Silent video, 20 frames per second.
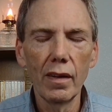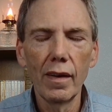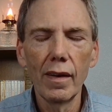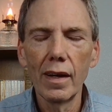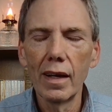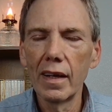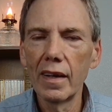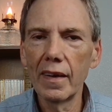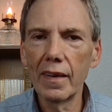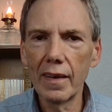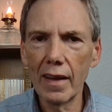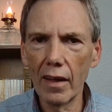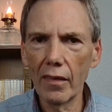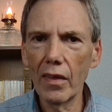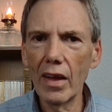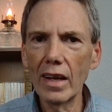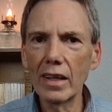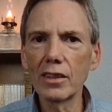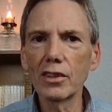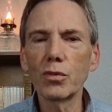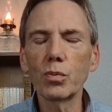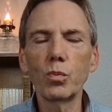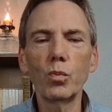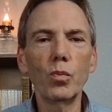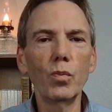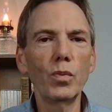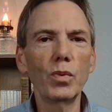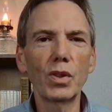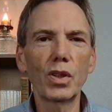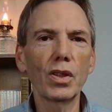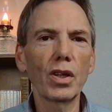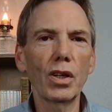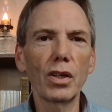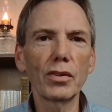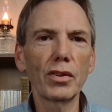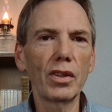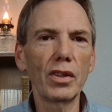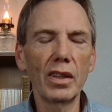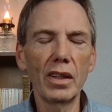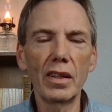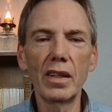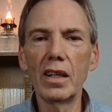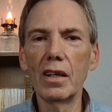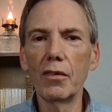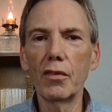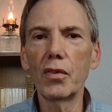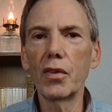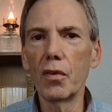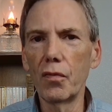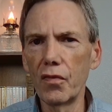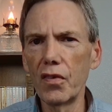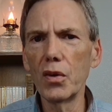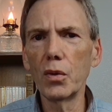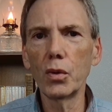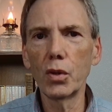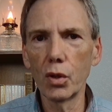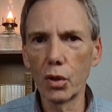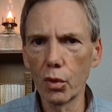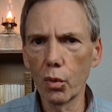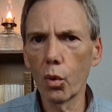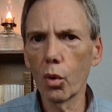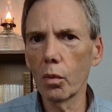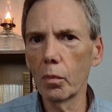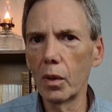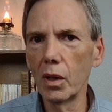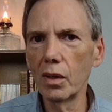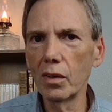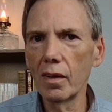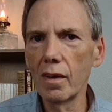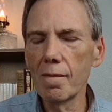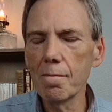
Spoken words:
And now that is called the feel good hormone,